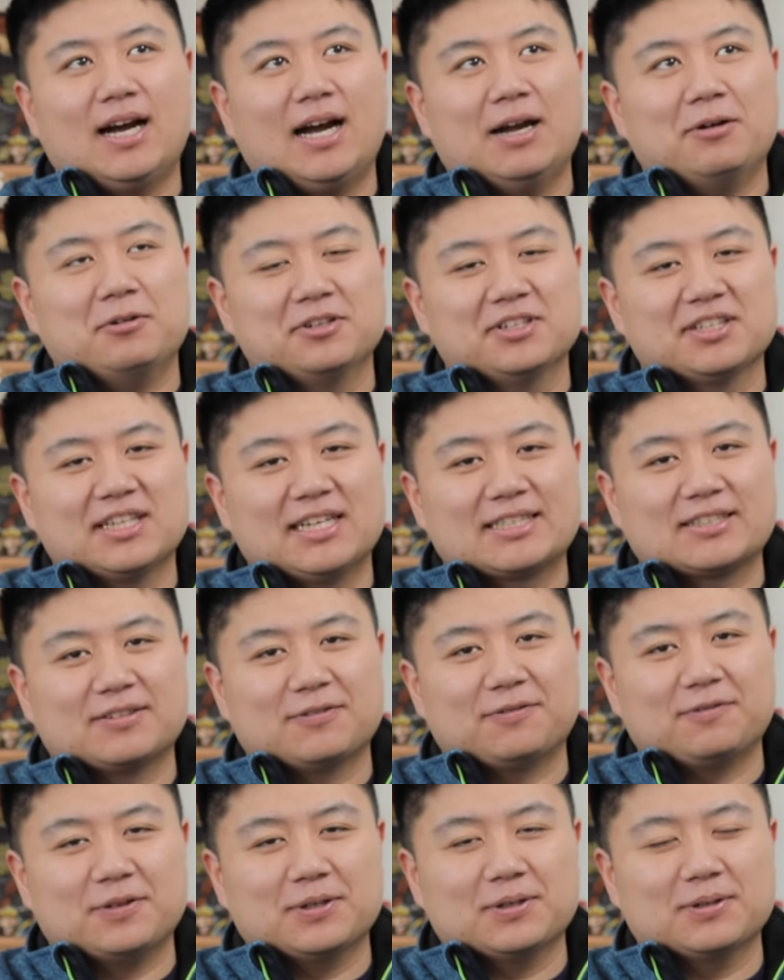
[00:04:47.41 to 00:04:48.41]
I really like the
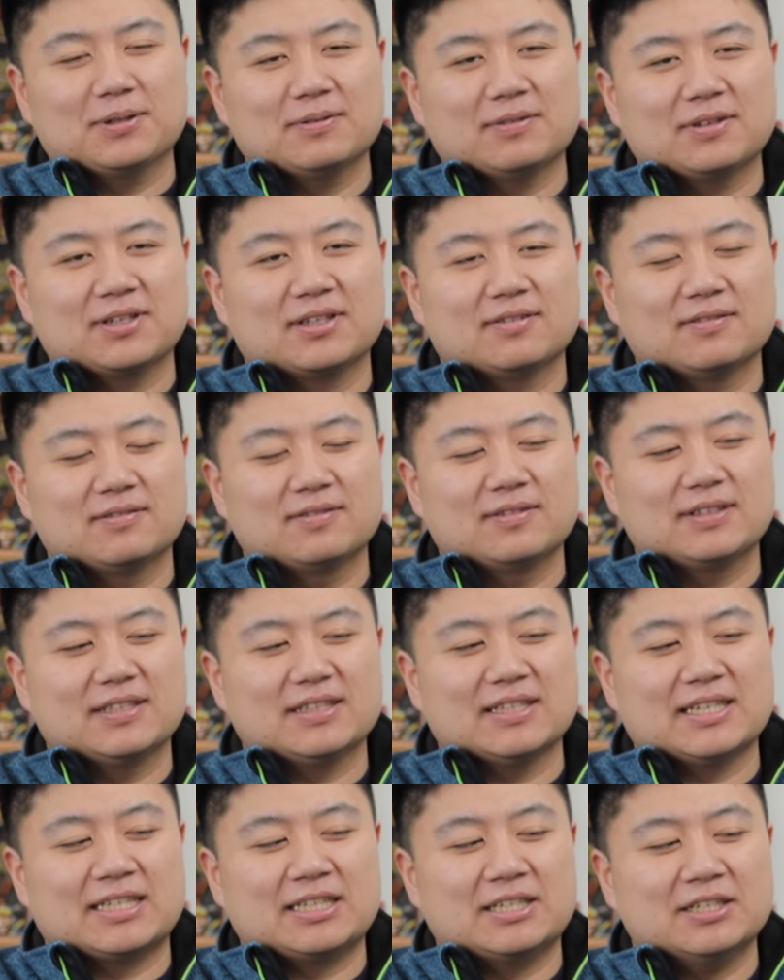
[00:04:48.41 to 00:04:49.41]
feel of a
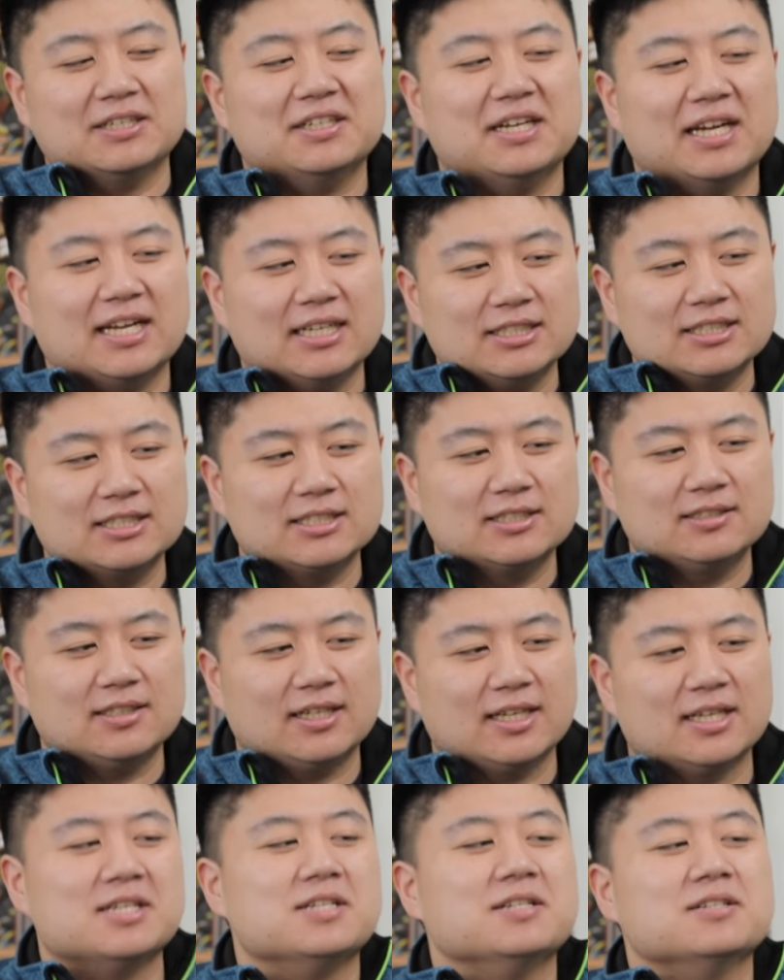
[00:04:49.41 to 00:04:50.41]
like good engine
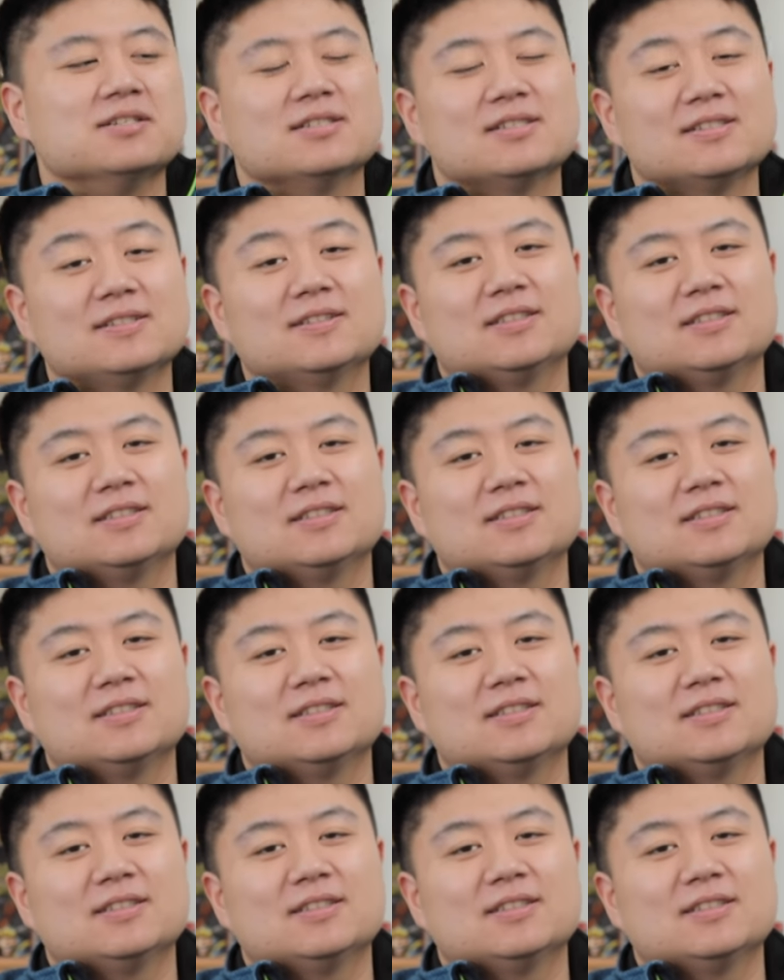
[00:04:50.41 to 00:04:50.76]
and. Mm-hmm.